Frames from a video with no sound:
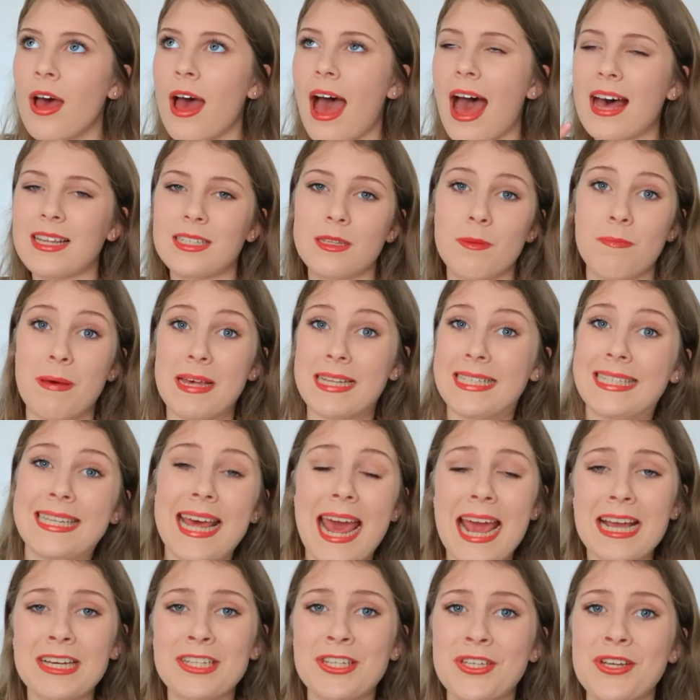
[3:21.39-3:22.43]
has the best
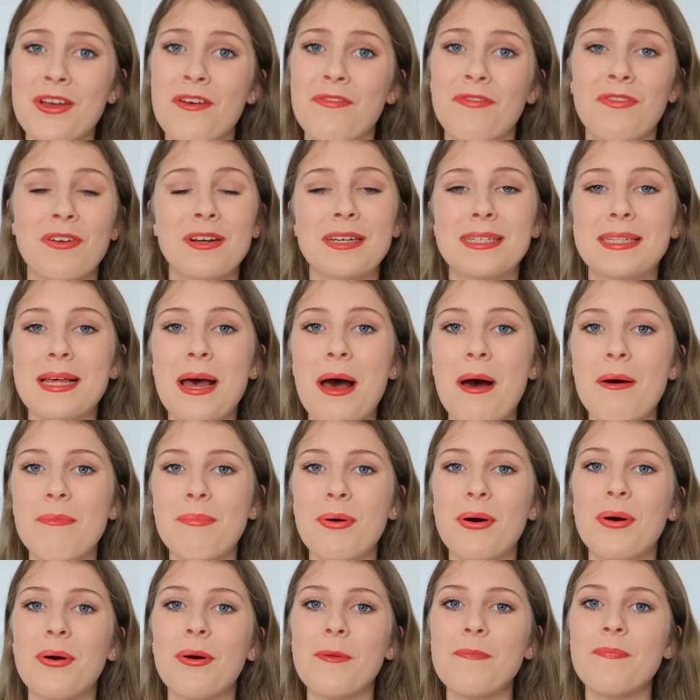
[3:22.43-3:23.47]
texture for
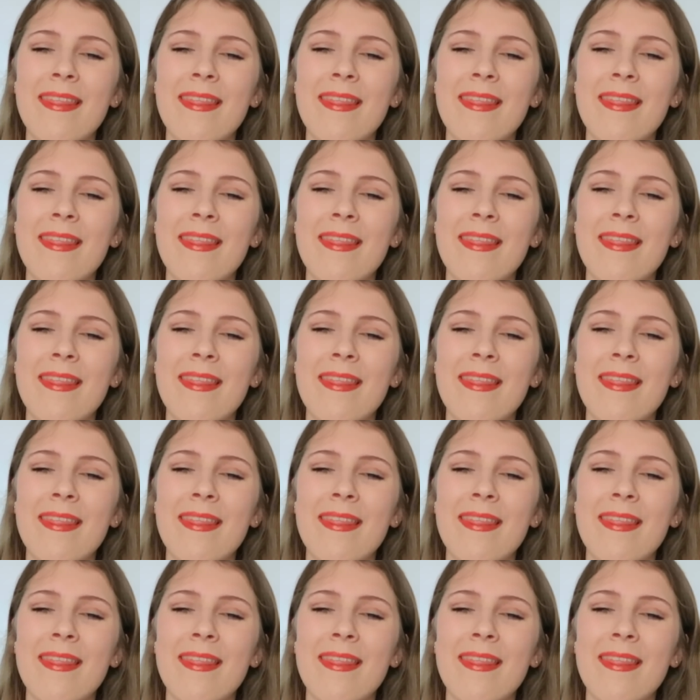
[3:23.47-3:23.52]
example,